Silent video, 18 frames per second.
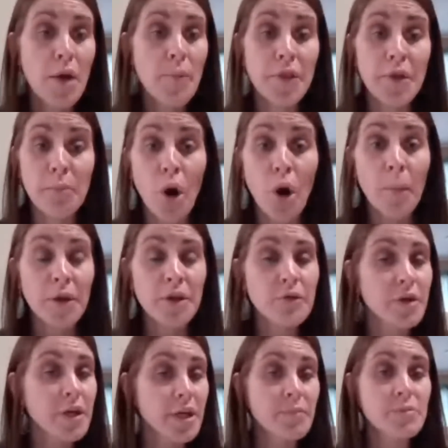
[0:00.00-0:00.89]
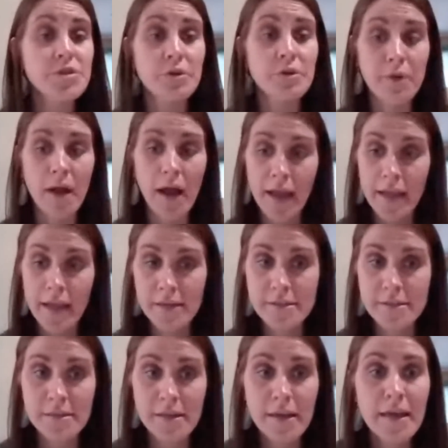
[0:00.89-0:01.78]
But the moment you get him to
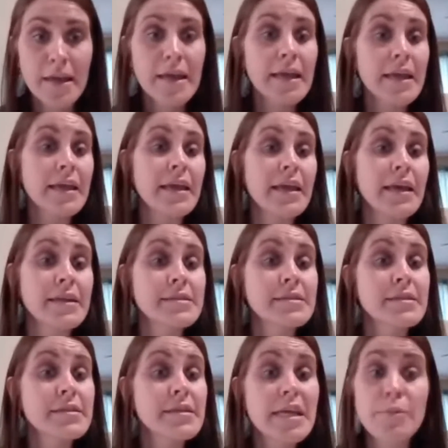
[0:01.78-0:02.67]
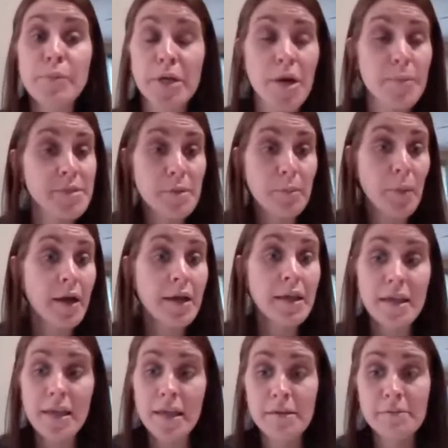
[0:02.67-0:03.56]
write, he becomes a
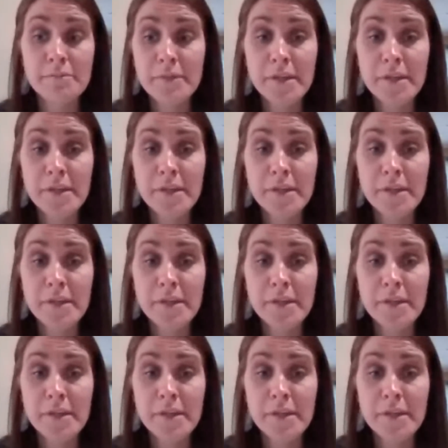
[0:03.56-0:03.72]
monkey.